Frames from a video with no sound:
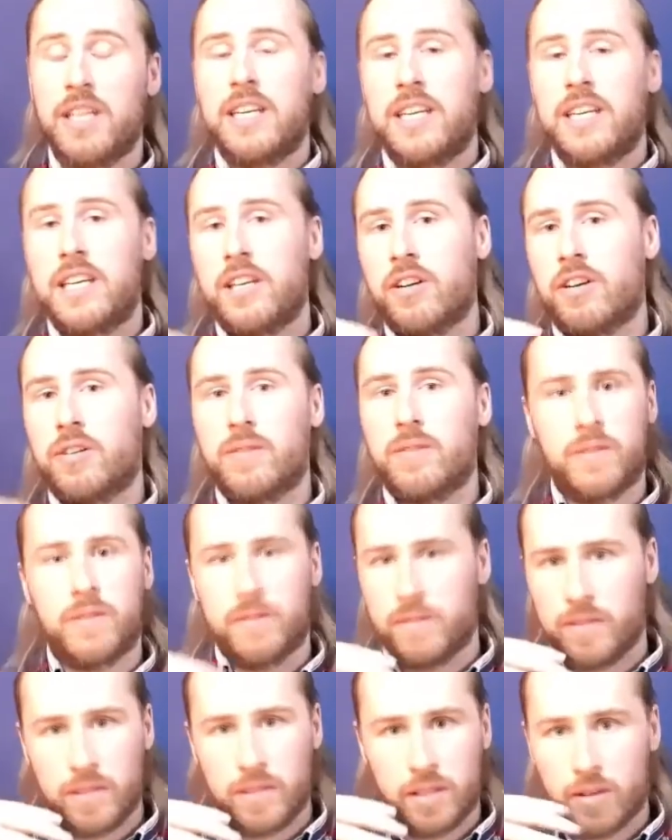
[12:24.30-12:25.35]
You know,
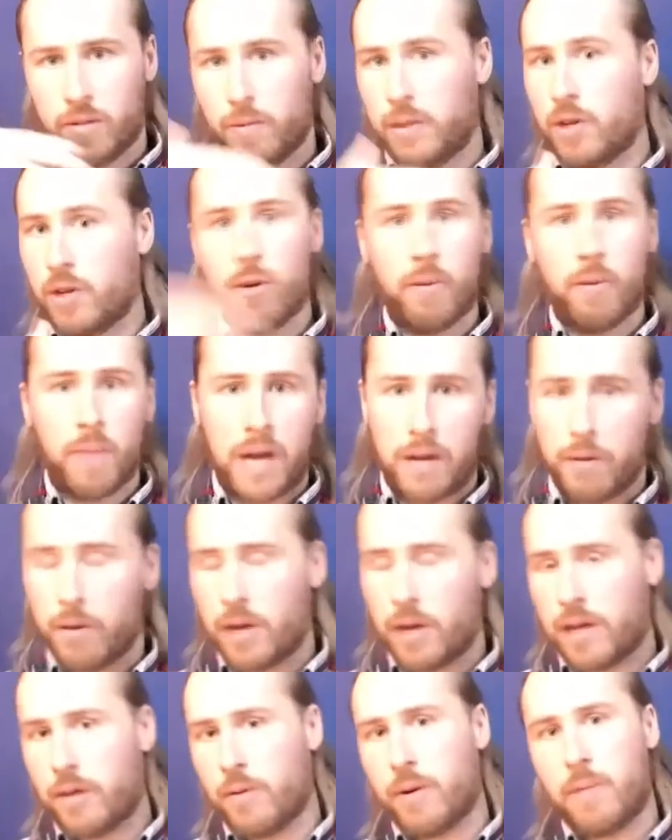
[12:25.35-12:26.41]
I don't
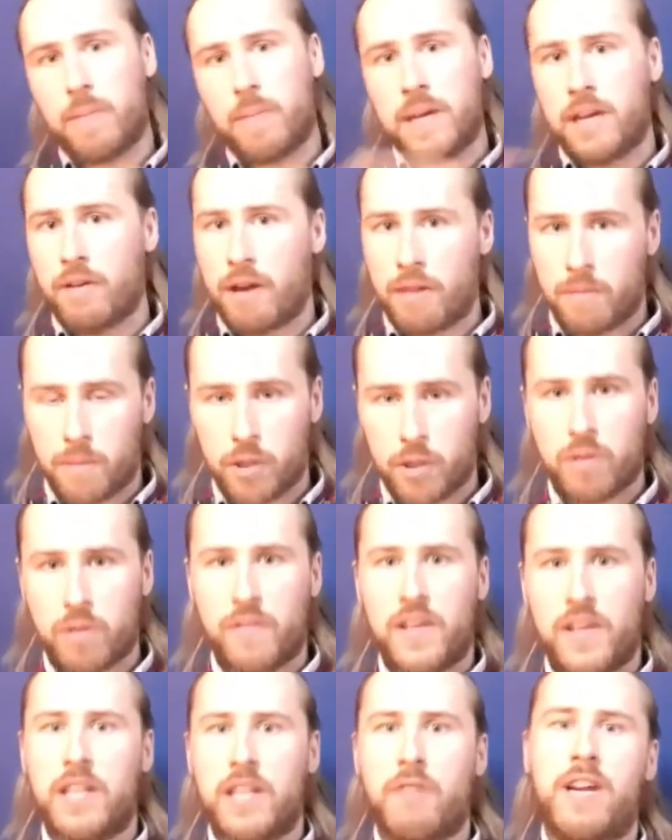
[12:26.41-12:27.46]
want to beat around the bush with
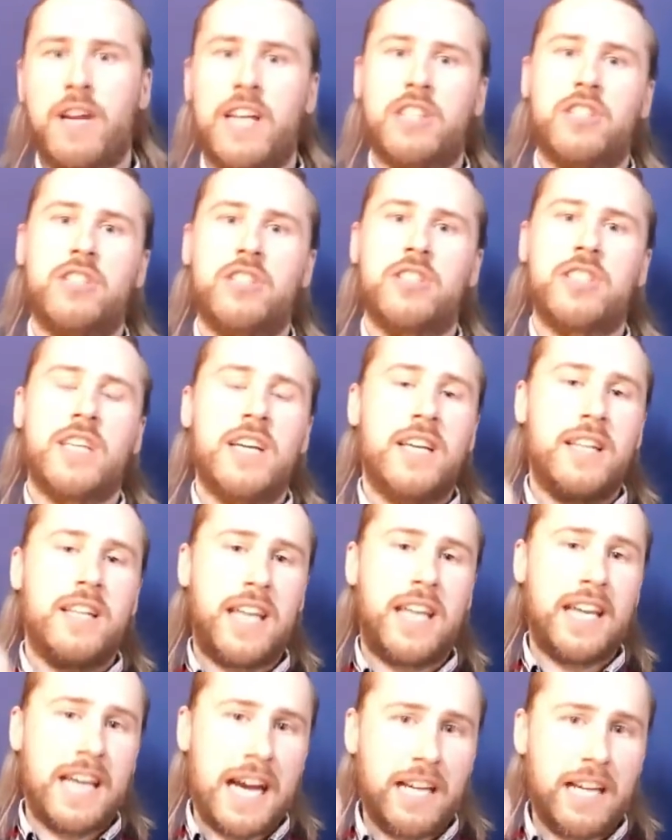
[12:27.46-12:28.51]
healing reactions.
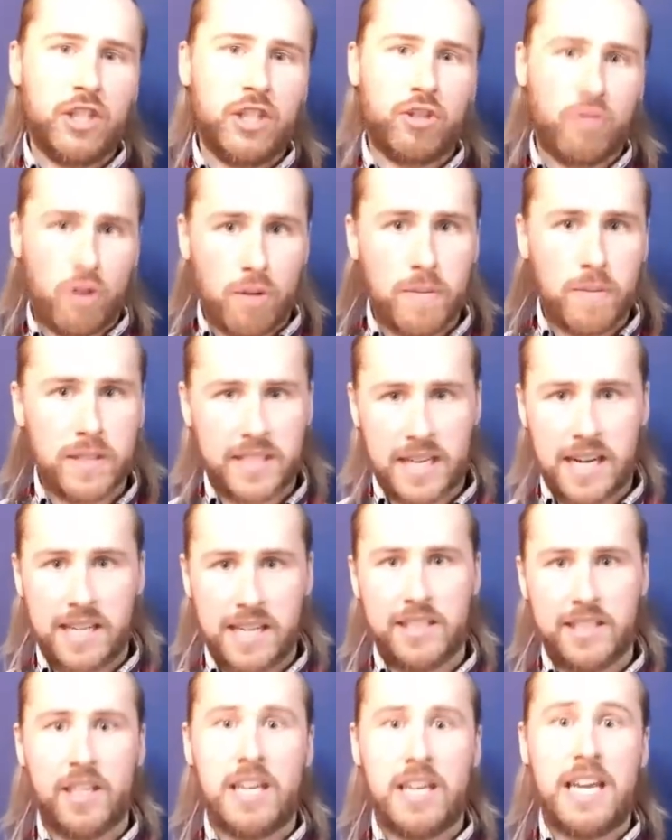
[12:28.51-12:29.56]
They can
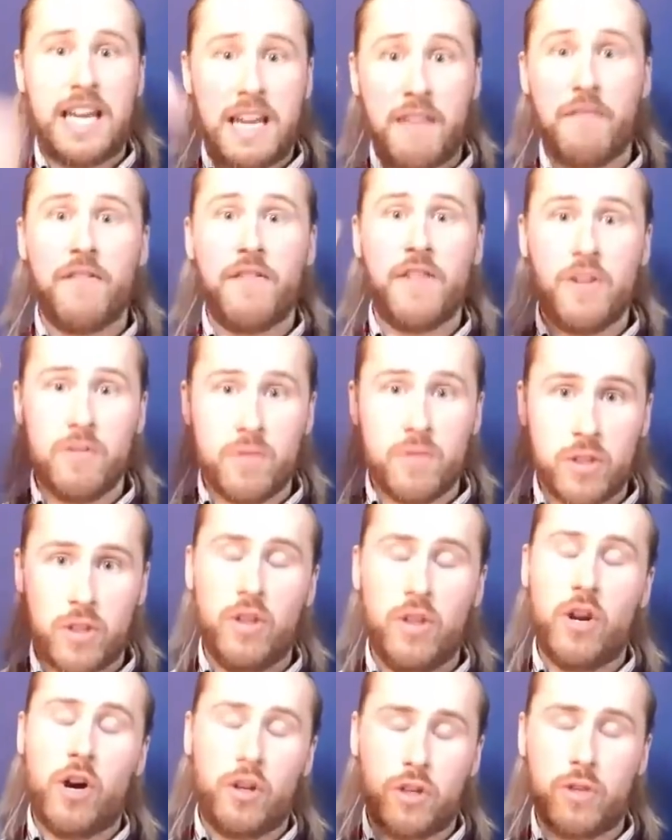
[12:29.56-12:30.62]
traumatize you if you're
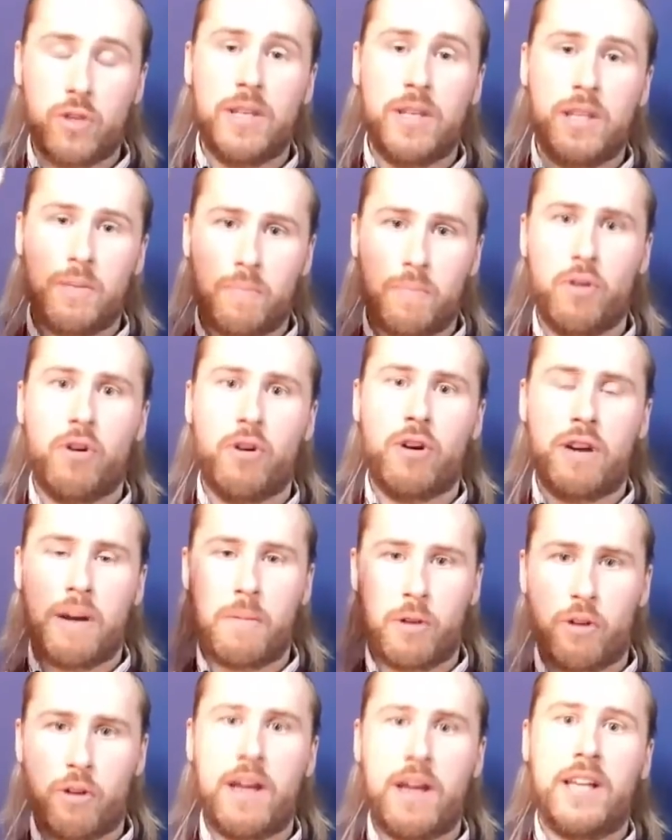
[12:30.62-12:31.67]
not doing the program
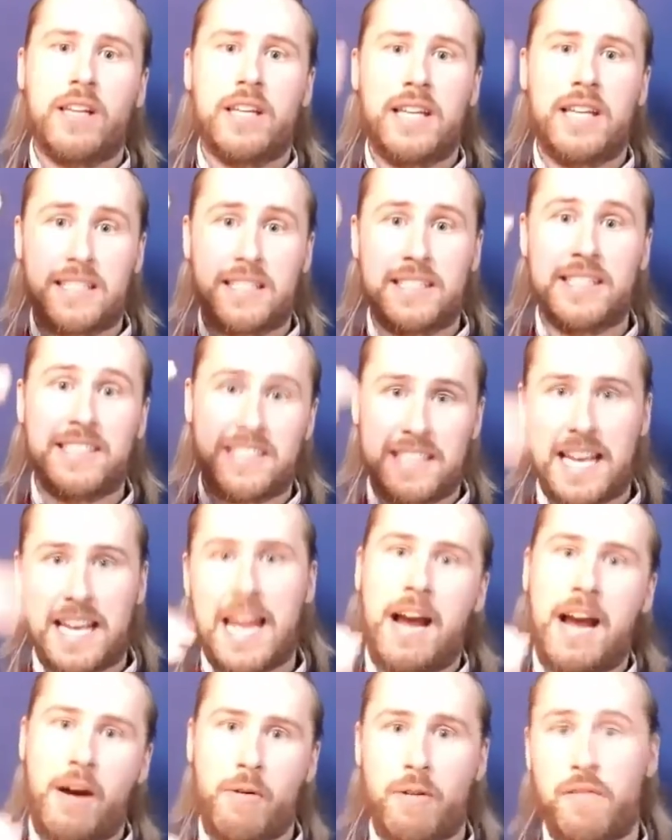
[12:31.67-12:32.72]
correctly as it's set
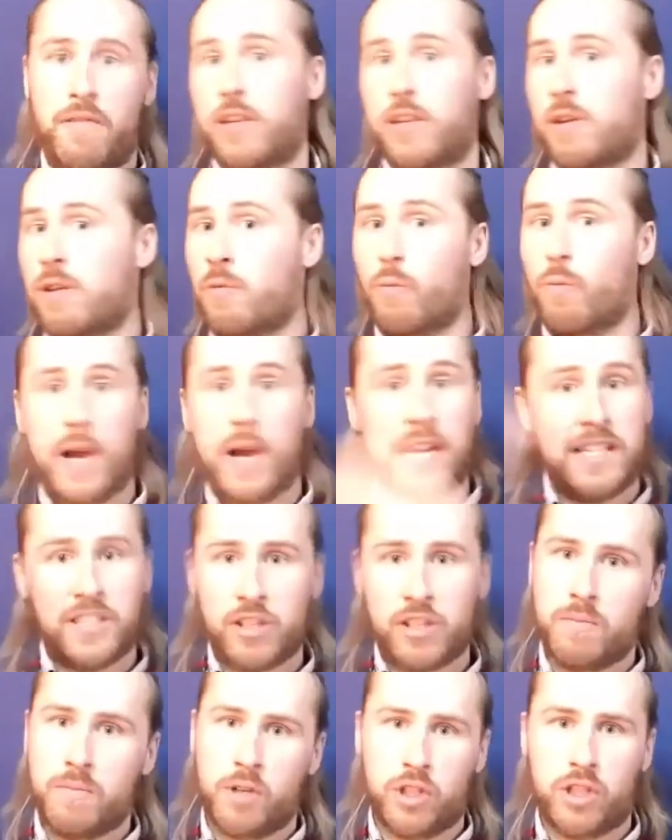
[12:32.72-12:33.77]
out. If you're doing way
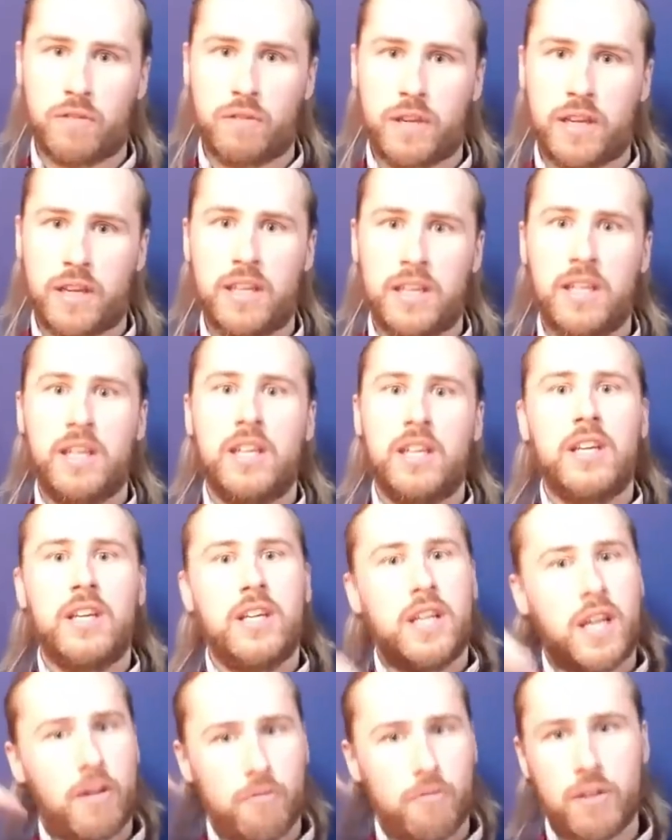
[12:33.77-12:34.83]
too much of it,
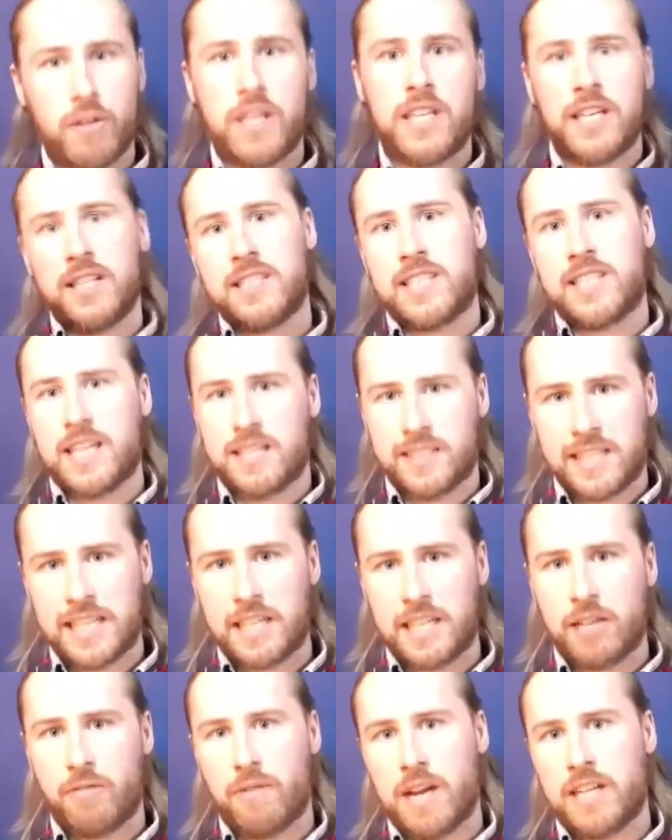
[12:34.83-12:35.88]
a really intense
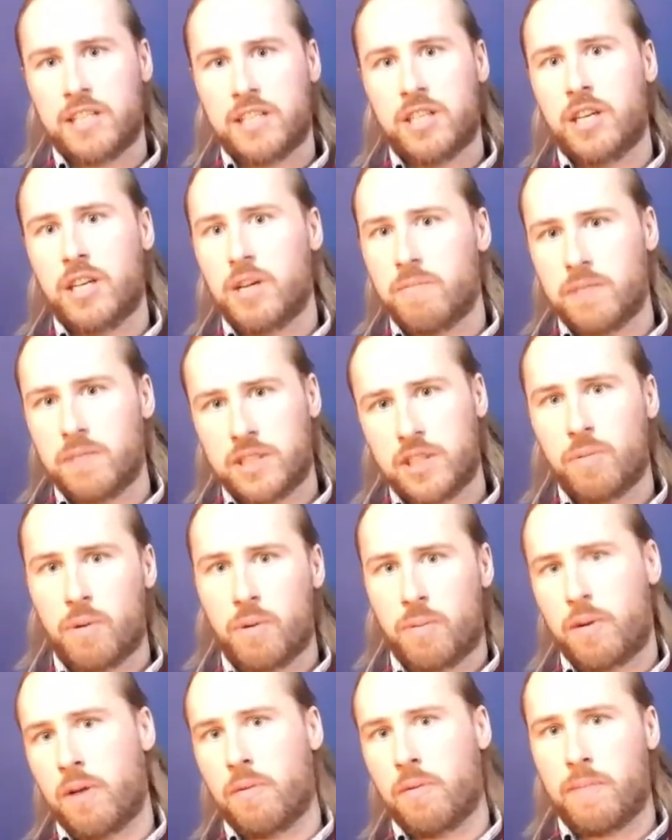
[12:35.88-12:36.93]
healing reaction can be super
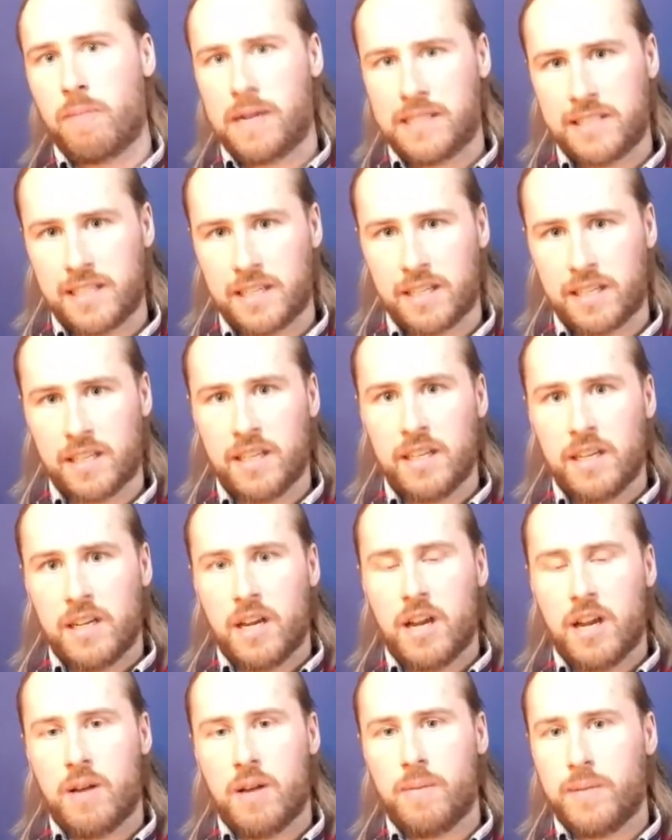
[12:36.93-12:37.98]
problematic.
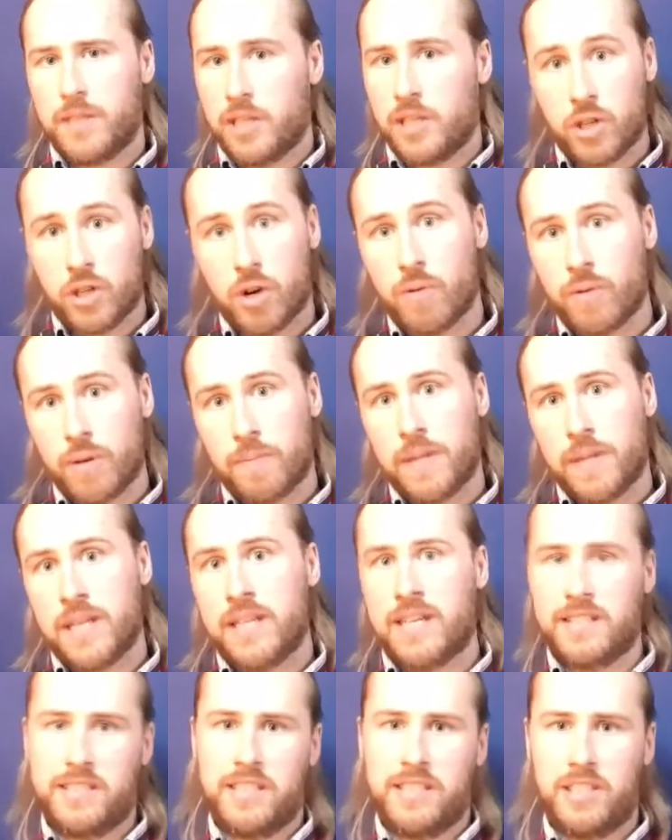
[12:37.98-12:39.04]
And you don't want to be in
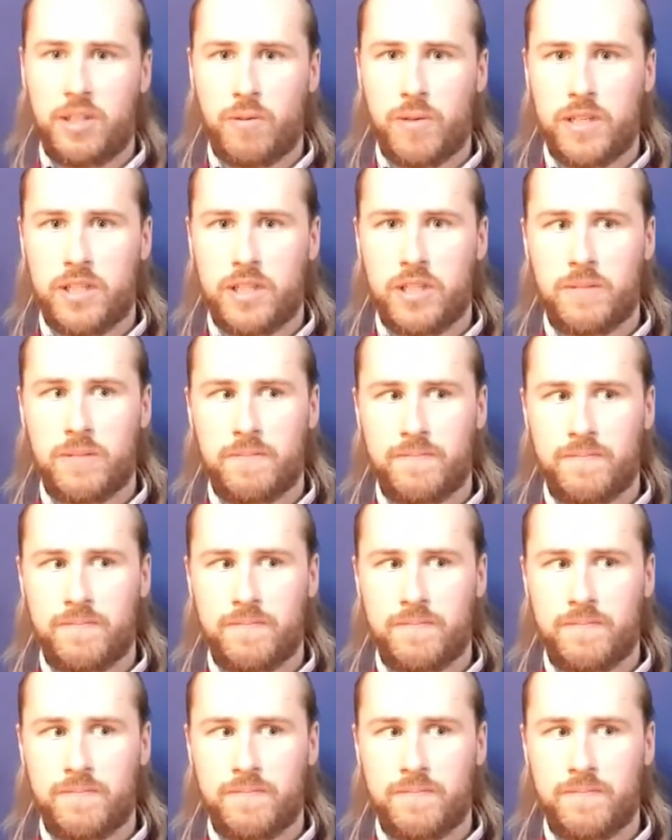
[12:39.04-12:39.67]
that situation.